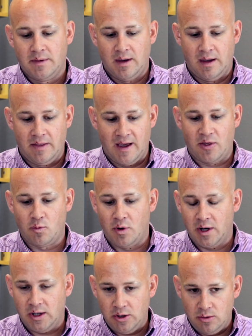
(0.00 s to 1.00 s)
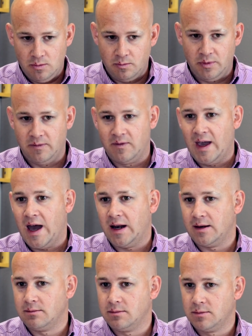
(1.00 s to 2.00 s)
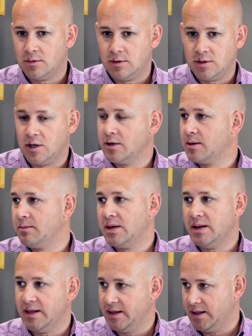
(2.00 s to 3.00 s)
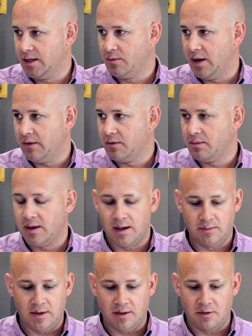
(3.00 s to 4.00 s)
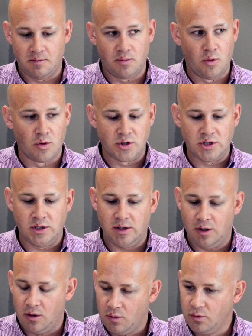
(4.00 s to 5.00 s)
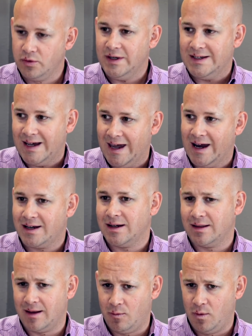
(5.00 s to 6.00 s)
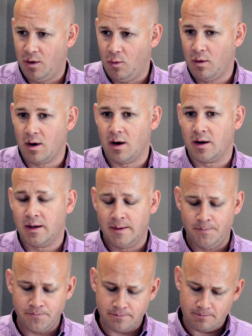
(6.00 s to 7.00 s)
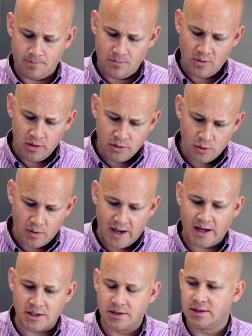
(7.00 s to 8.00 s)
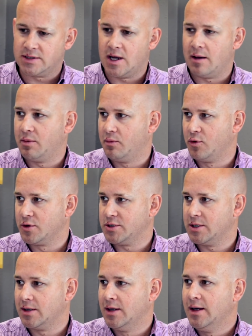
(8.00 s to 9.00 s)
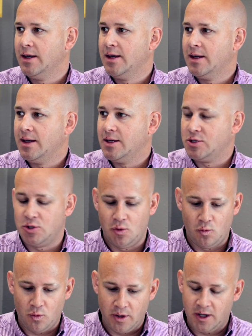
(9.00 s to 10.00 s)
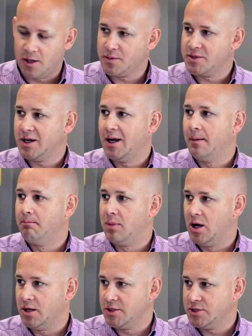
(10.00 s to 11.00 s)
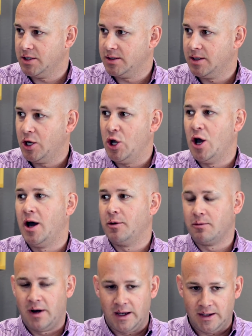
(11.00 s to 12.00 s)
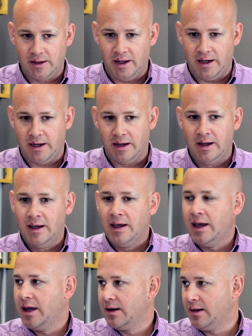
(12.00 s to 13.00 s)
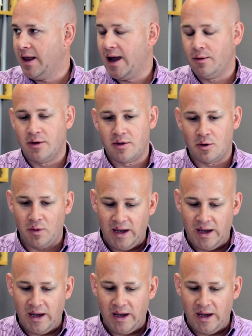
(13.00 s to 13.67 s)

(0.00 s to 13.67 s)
And that's why we've got to turn completely away from that, because abortion, the only tactic that will work to actually stop abortion is to 100% abolish it, not regulate it and allow it. So